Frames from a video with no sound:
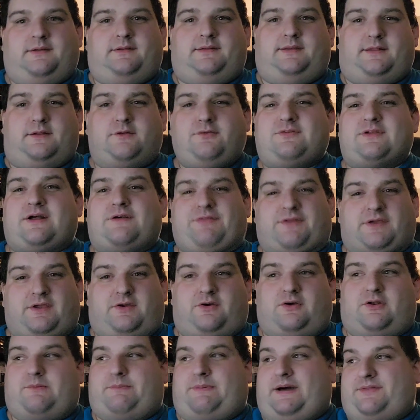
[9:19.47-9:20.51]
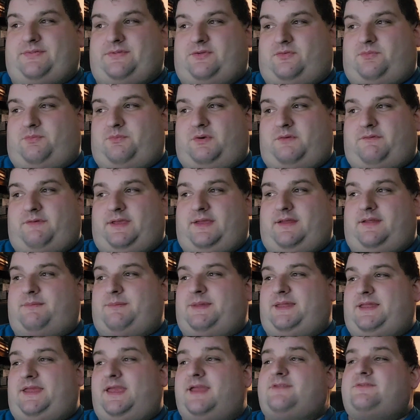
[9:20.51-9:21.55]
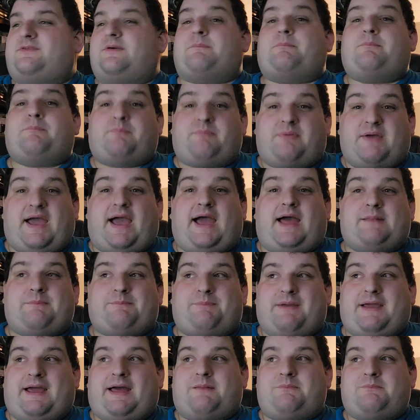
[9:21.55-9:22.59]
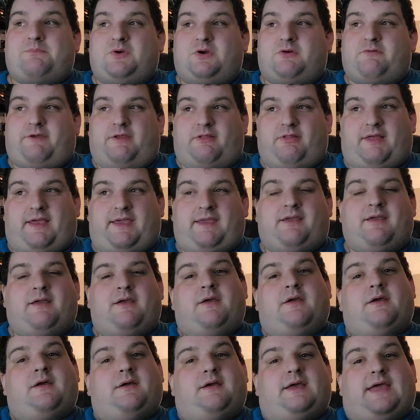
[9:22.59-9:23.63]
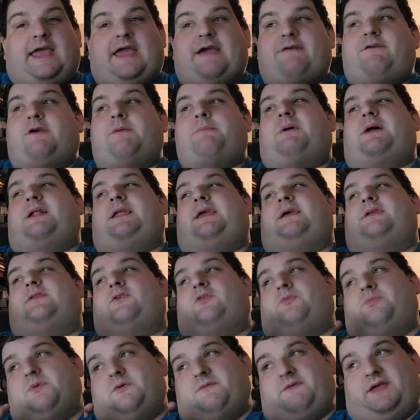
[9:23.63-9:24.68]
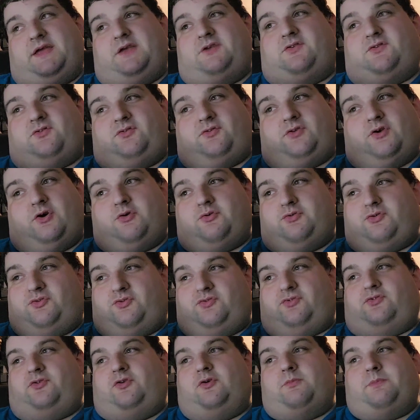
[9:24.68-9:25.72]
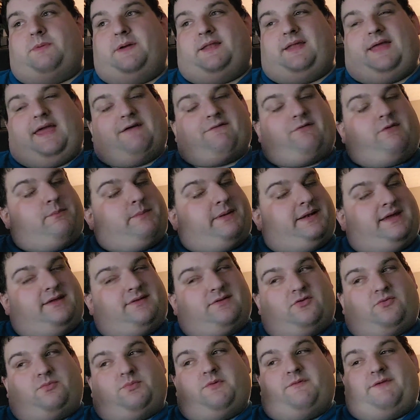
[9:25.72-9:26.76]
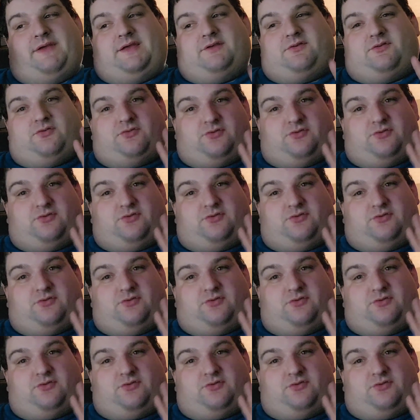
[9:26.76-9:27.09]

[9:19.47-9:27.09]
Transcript: there's nothing good about this movie. I mean, it's a bad movie. Like, everybody in this movie is so stupid. Everybody in this movie